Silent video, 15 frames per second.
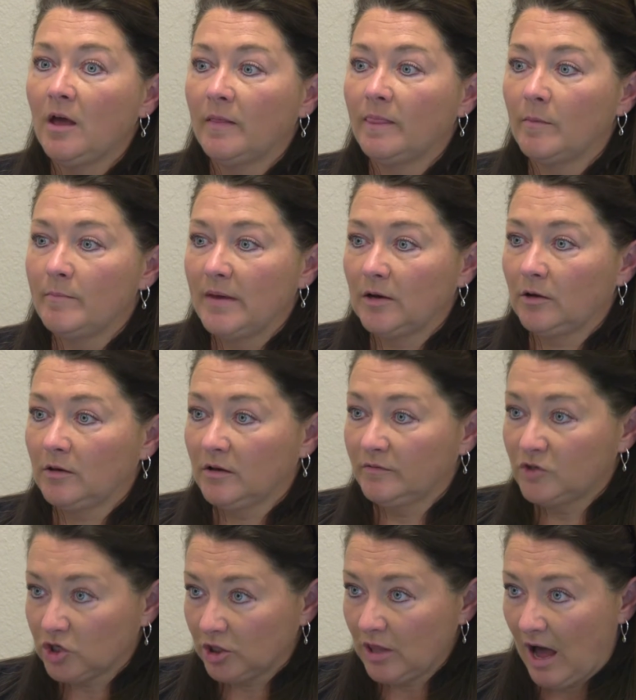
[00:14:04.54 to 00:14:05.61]
the middle of
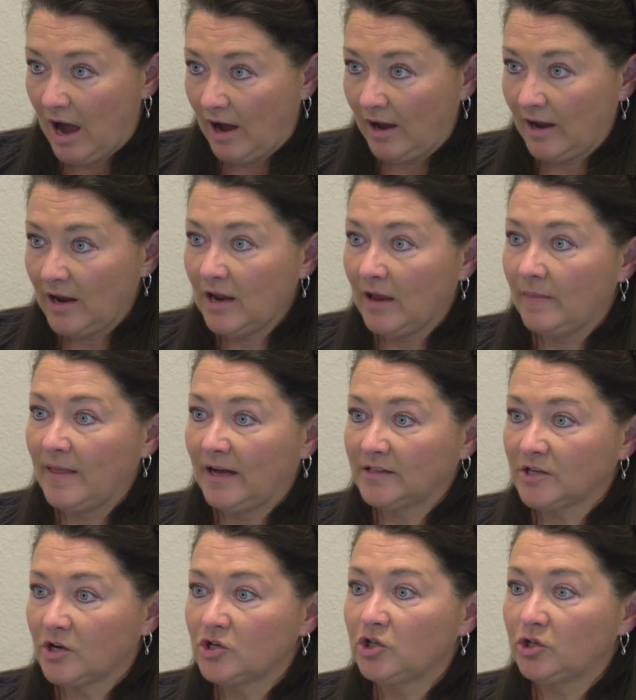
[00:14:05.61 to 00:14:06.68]
July, and
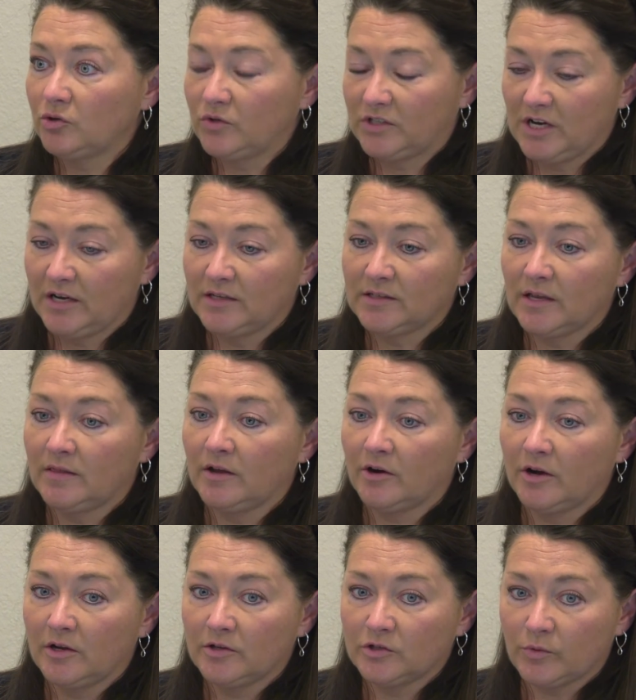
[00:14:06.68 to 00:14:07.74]
that's on Tuesdays. And there
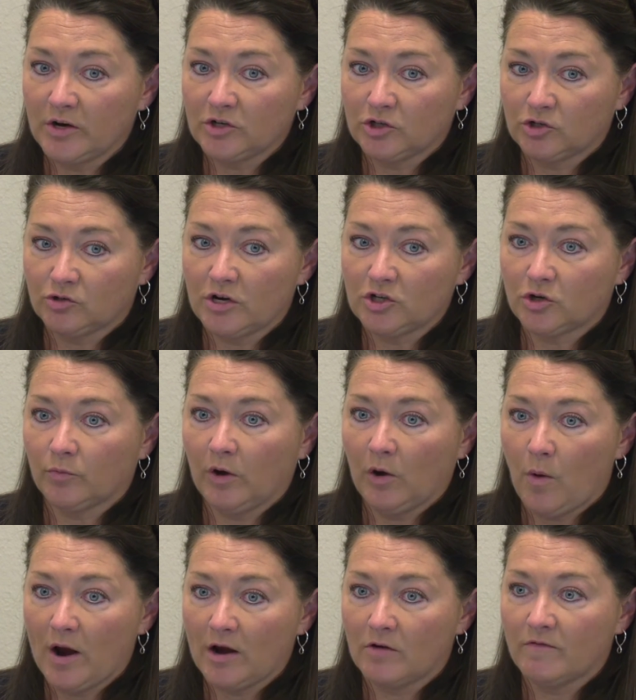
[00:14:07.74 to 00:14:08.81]
is registration
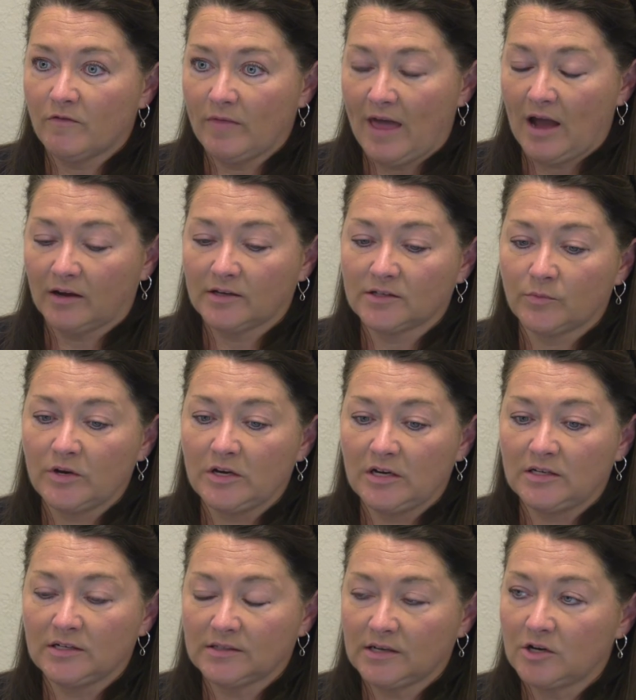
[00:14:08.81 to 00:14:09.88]
required for that because we
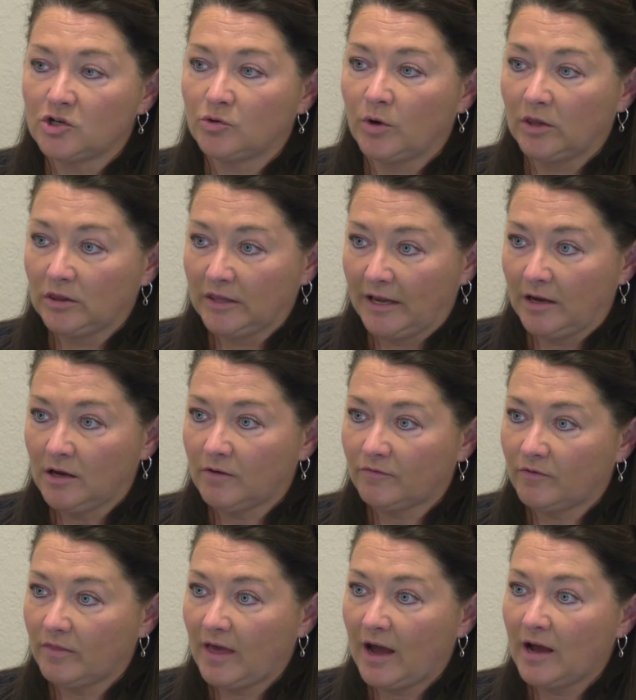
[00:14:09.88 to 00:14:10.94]
need to send you a link
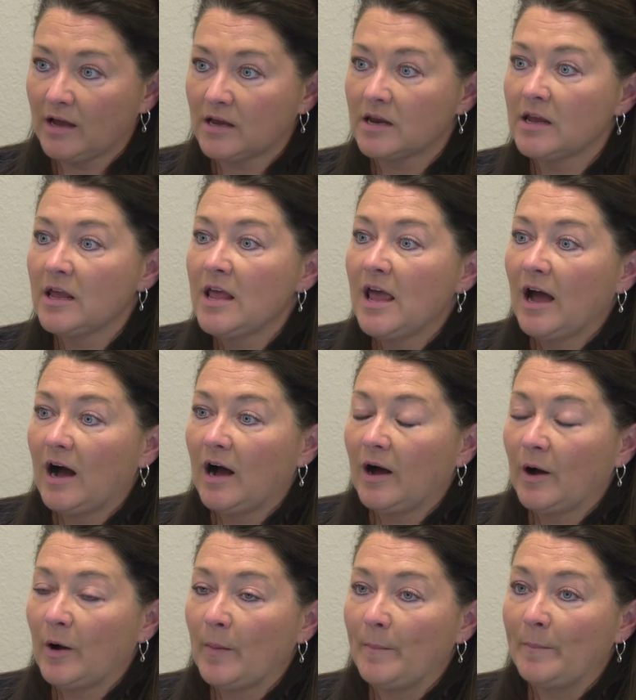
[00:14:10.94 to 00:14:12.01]
for that.
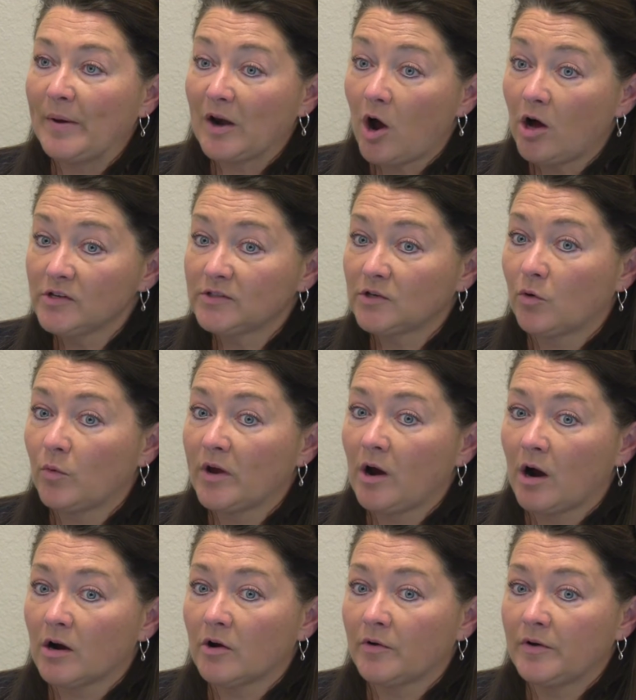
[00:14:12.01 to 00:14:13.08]
But also we
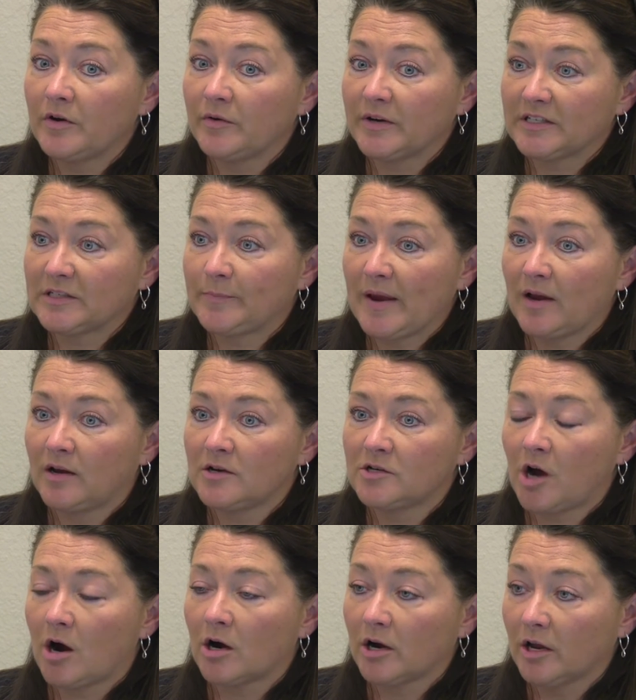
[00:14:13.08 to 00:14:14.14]
are going to expand
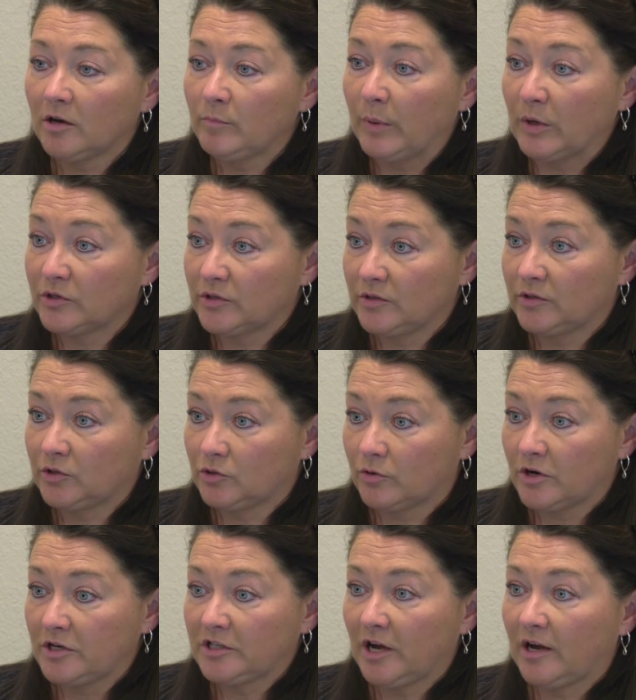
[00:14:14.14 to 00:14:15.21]
our in-person
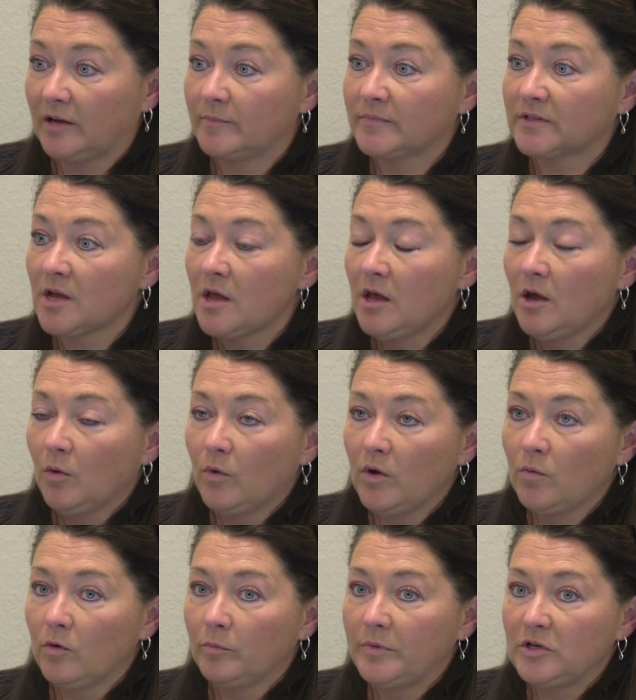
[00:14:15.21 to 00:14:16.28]
story times. We
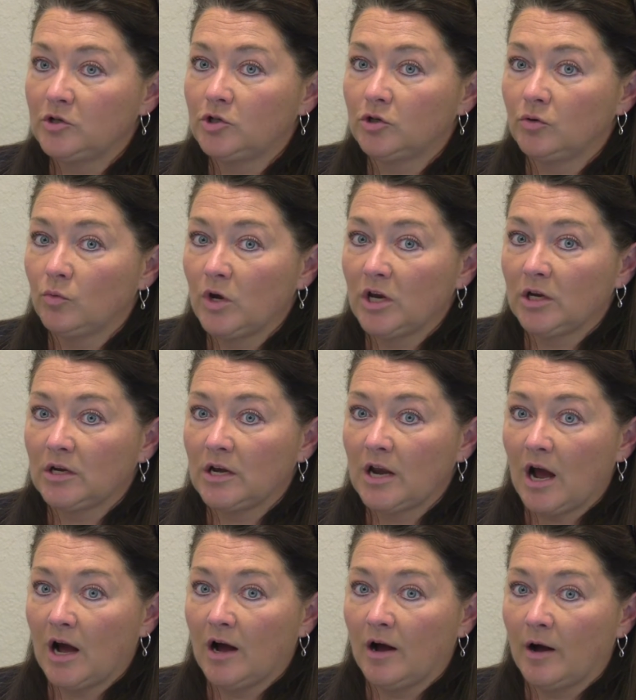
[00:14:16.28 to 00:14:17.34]
will be doing
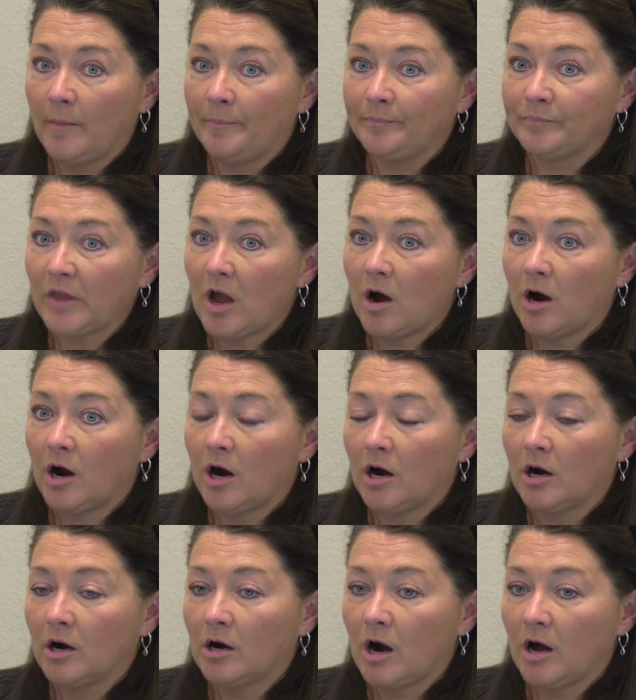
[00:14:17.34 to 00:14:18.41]

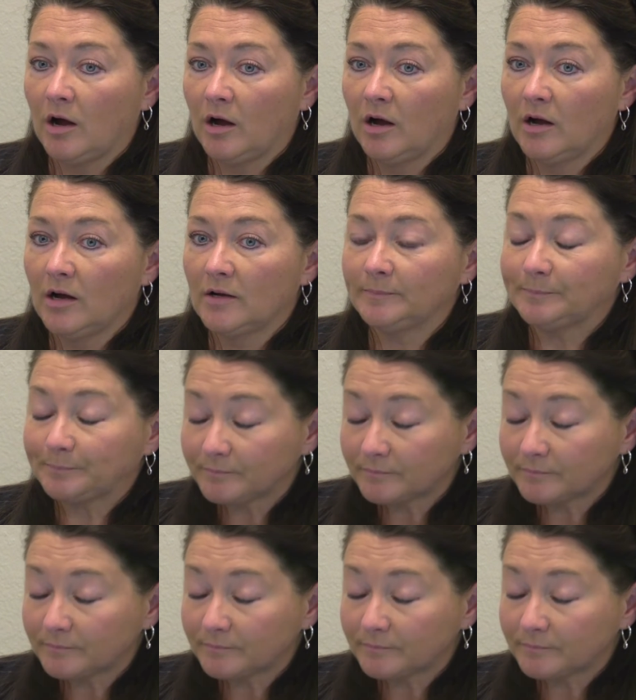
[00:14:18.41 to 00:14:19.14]
our